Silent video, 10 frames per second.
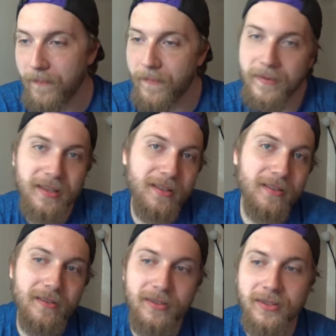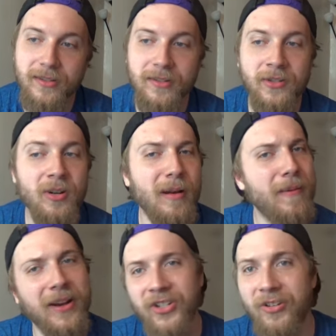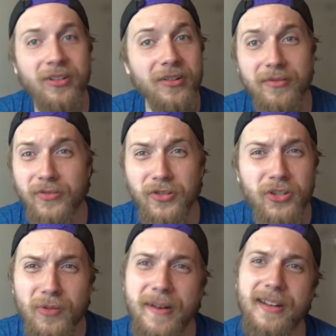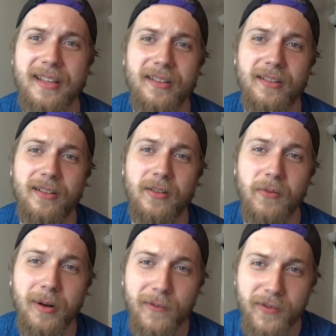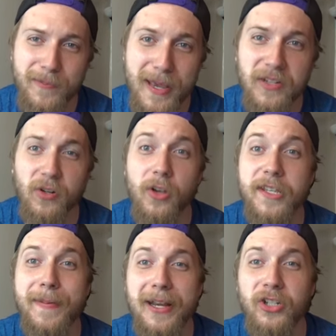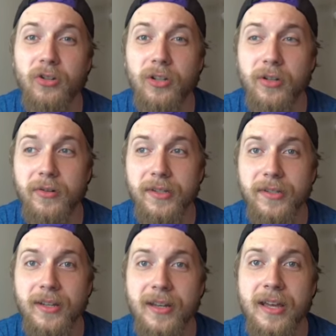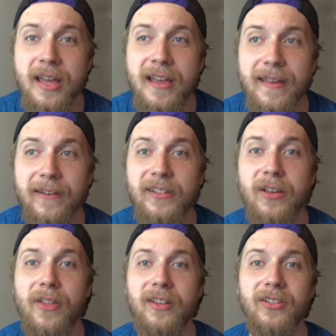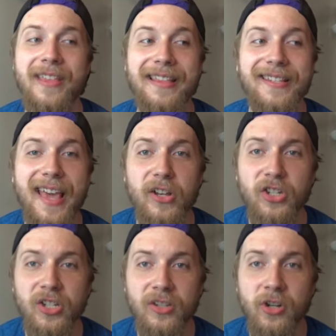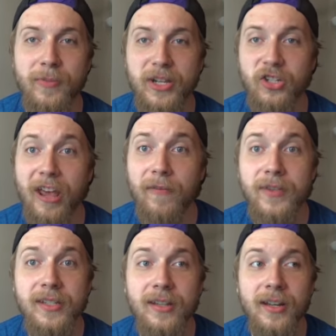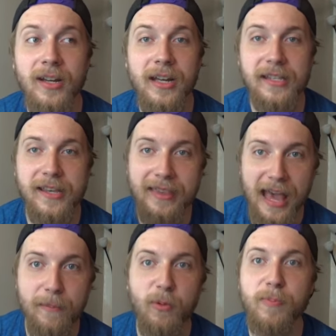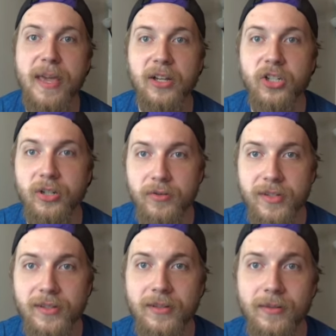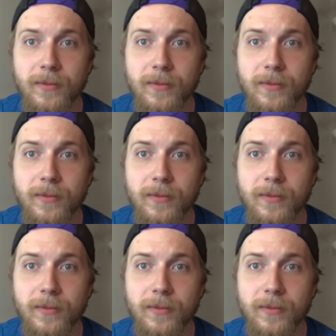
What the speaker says: There's too many Pikachu clones. There's too many. We don't have enough space for all these Pikachu clones. You know that sketch, Too Many Chefs? It's like that, but with Pikachus.